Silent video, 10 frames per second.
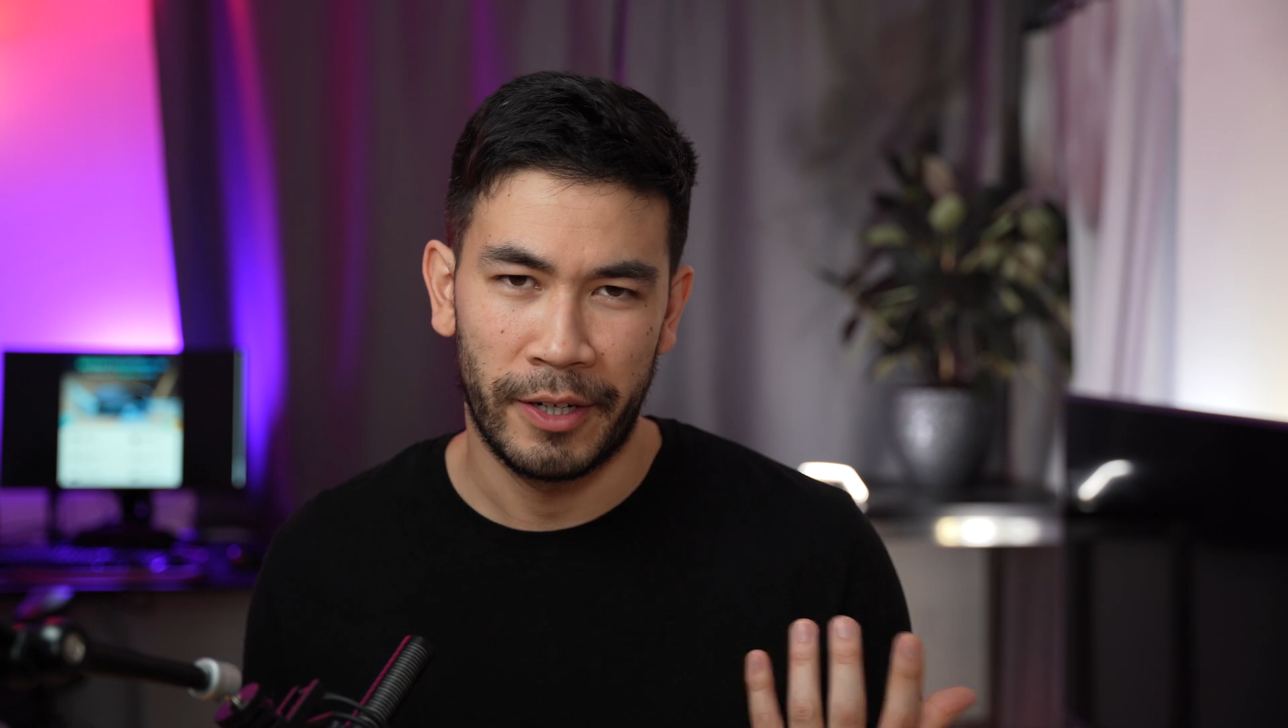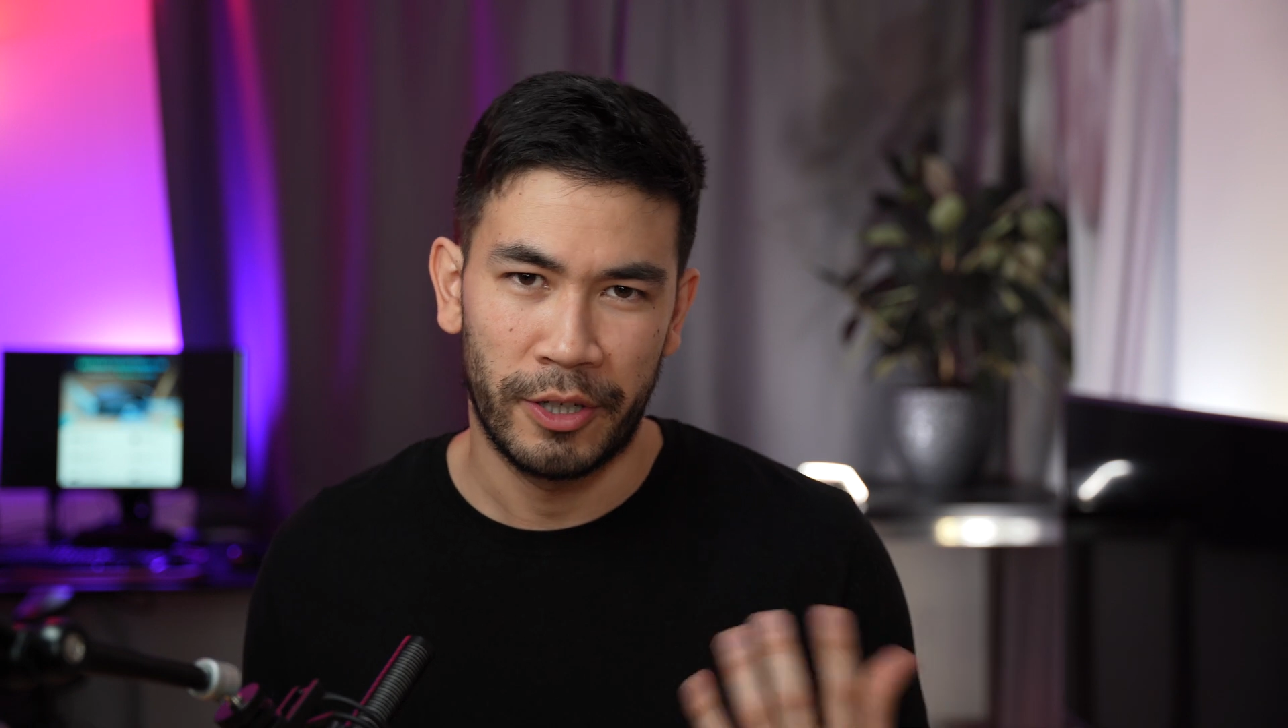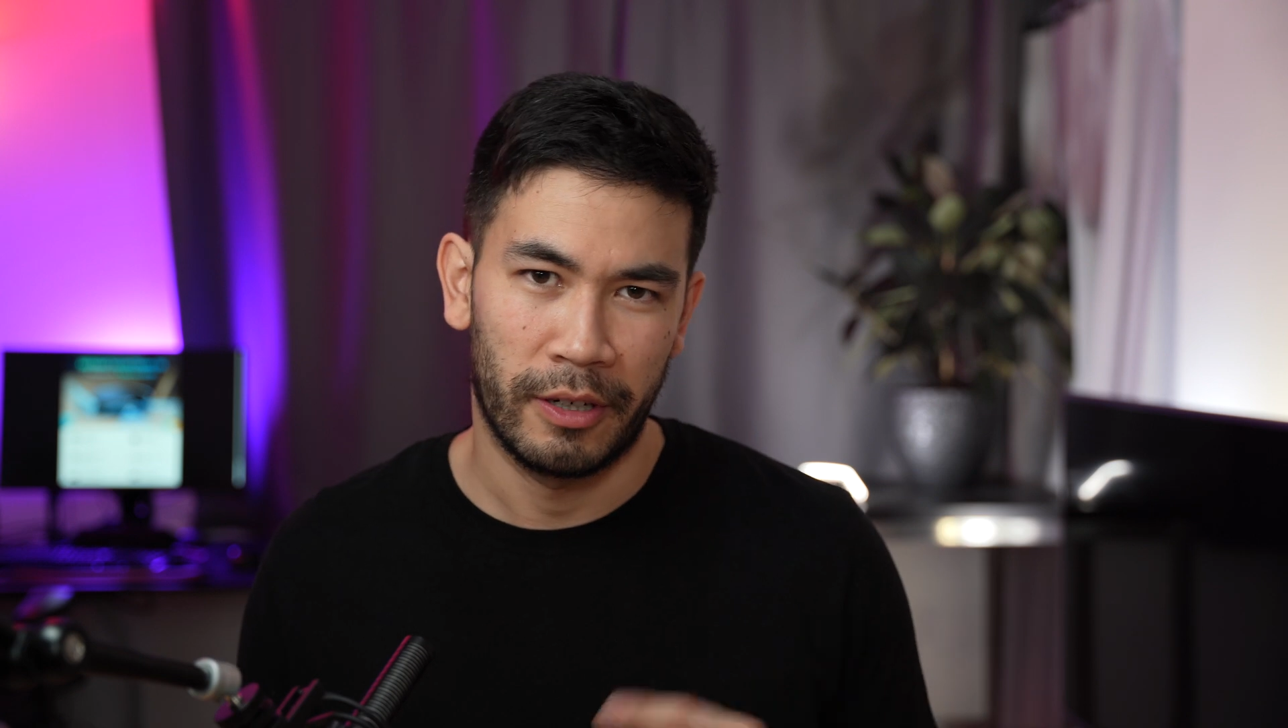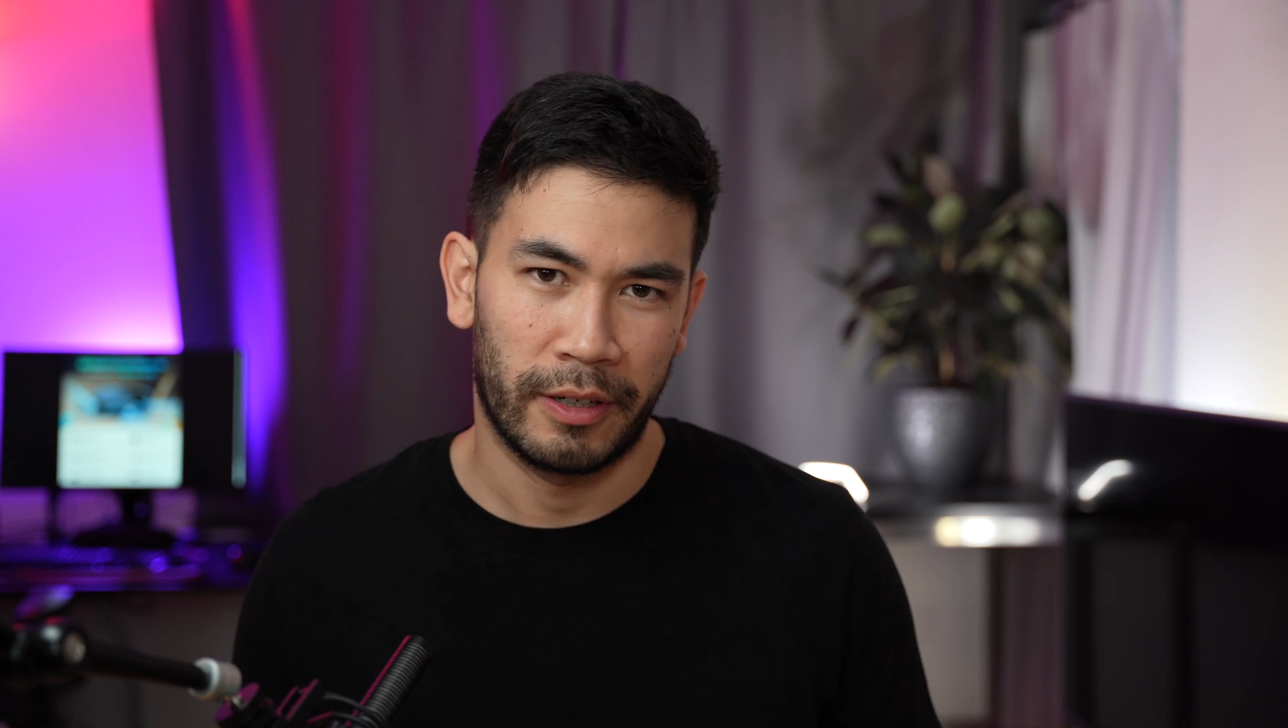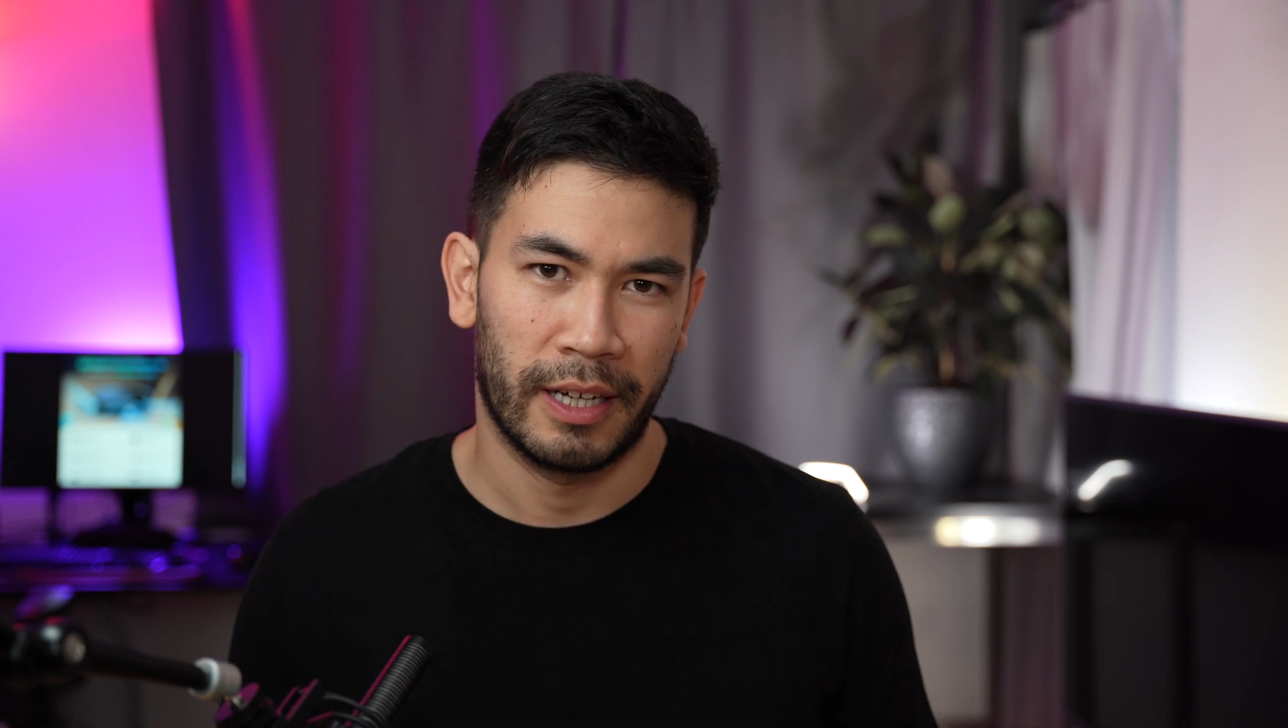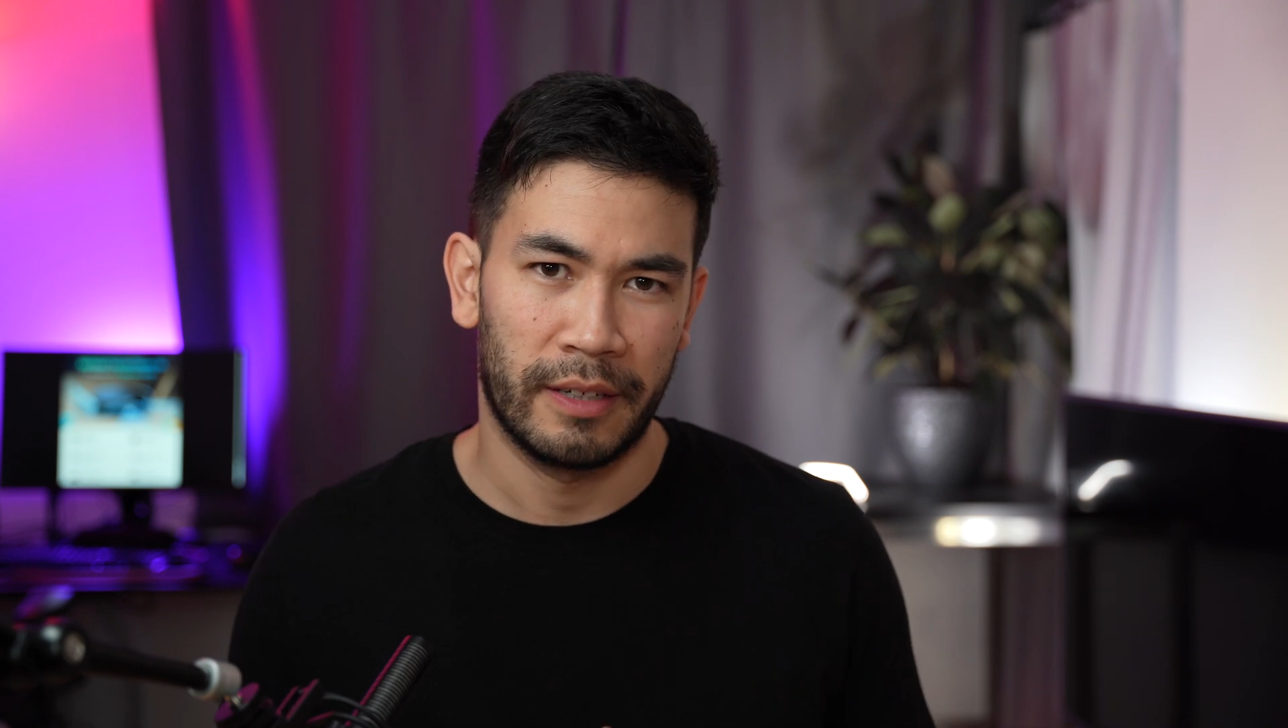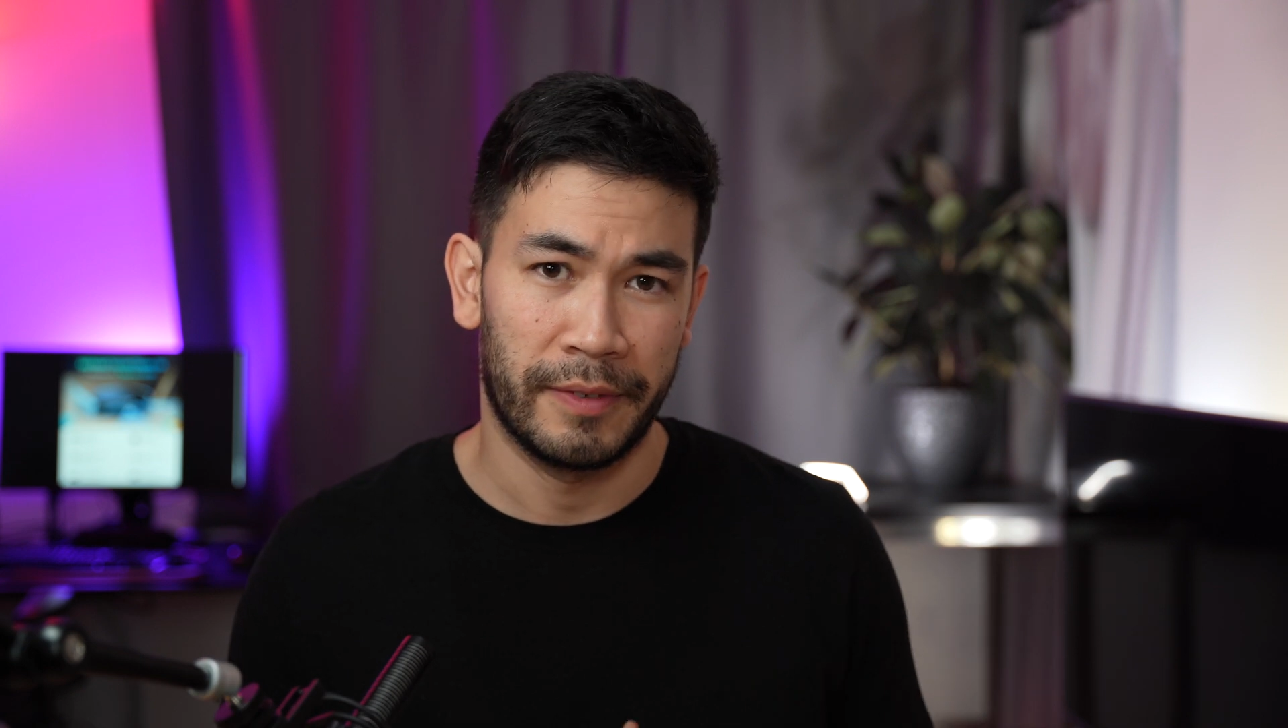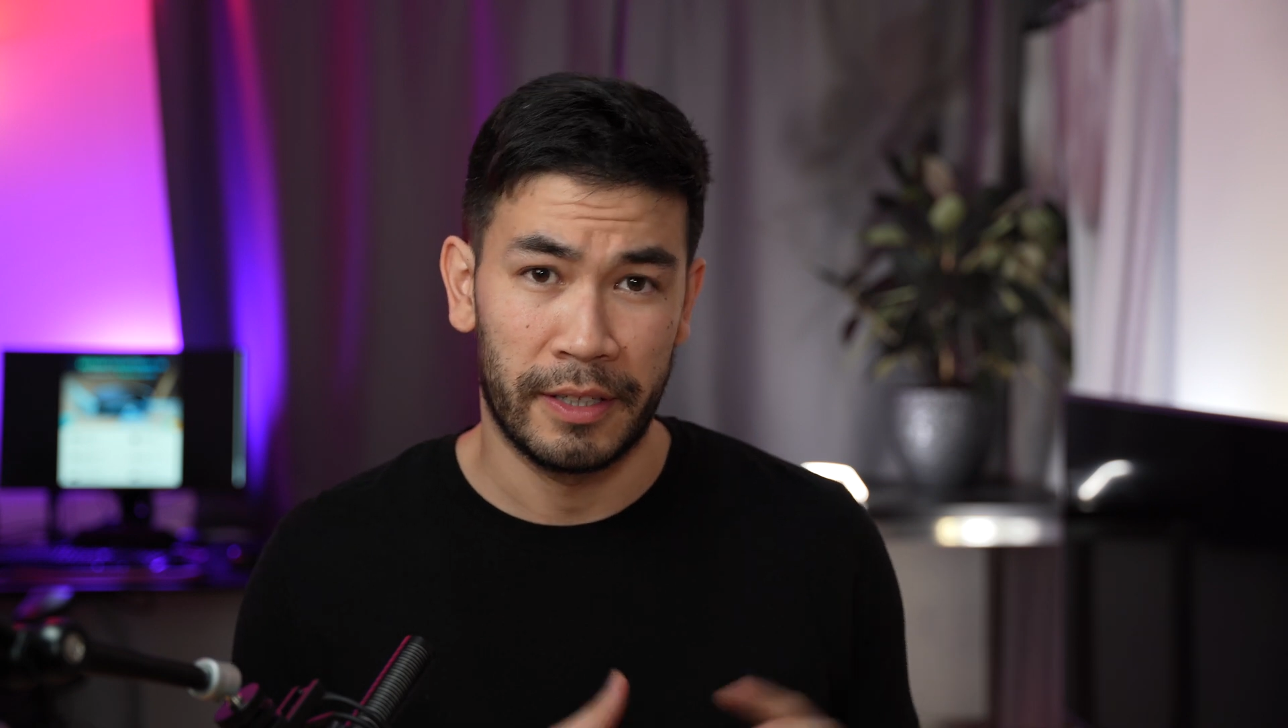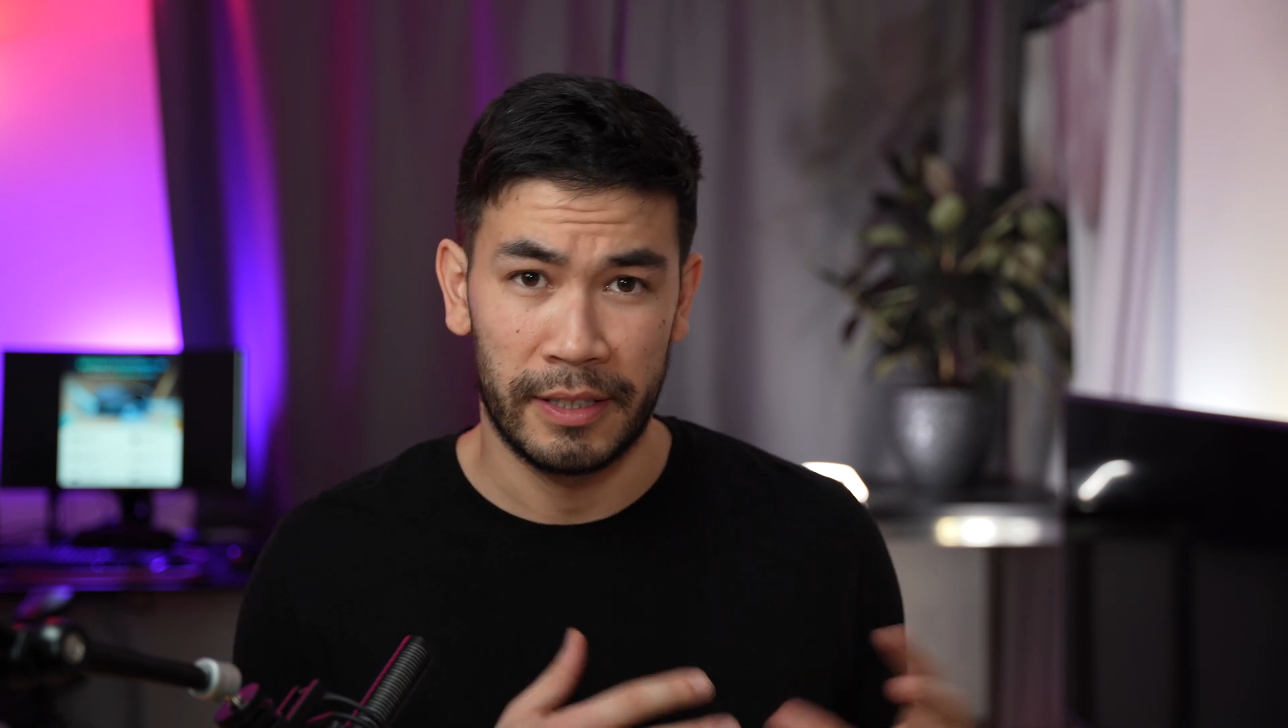feature kind of in